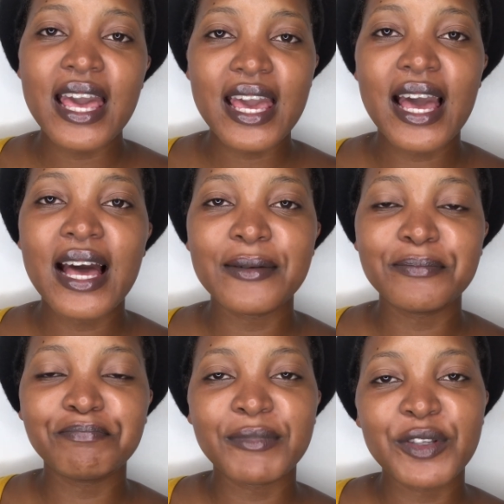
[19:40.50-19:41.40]

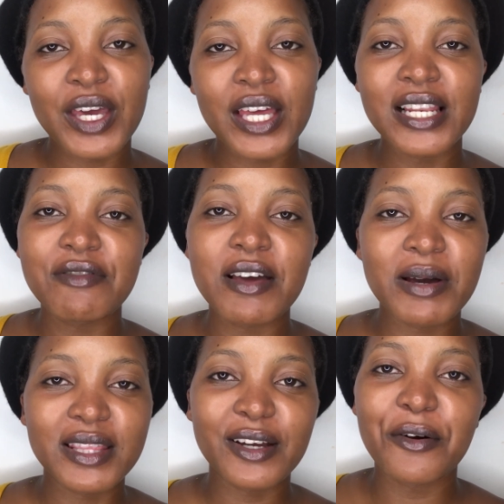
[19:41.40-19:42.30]
you can leave them
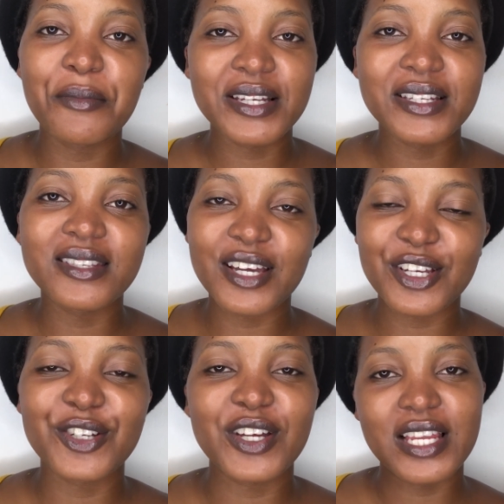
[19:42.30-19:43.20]
at the comment
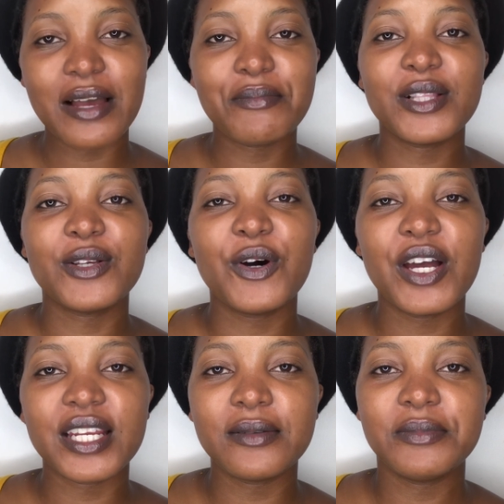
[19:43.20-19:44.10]
section below
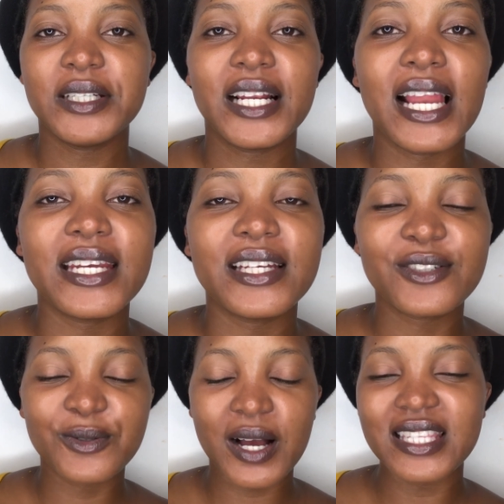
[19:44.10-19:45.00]
and I'll be glad
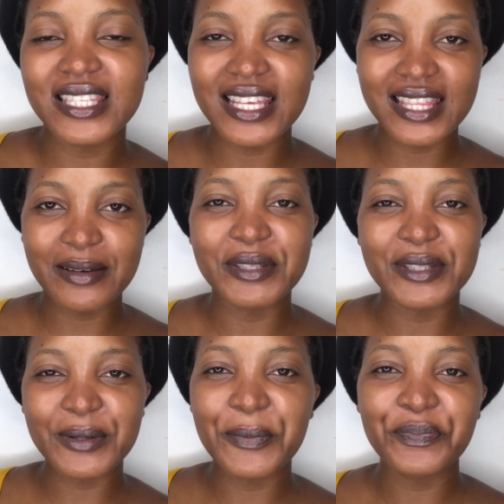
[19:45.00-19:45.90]
to answer them.
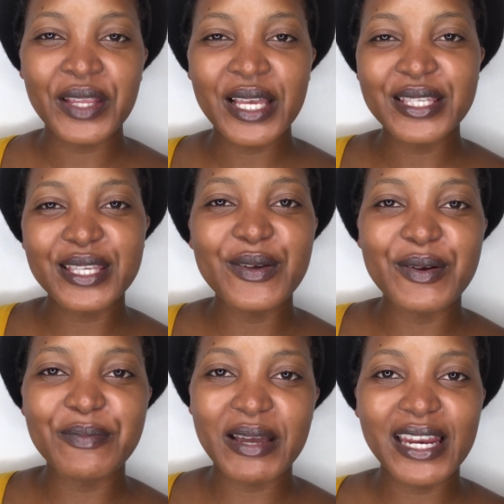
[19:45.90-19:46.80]
So see you
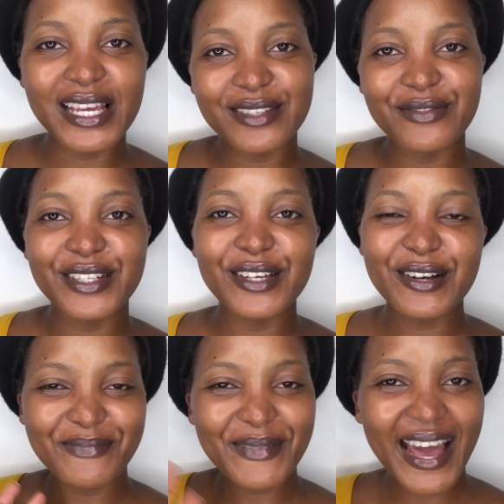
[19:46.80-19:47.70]
on my next video.
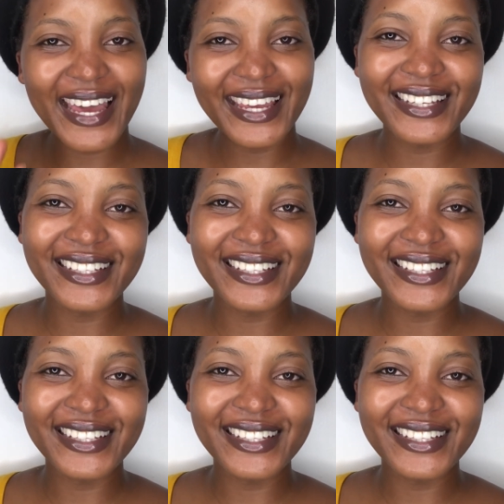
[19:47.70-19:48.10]
Bye.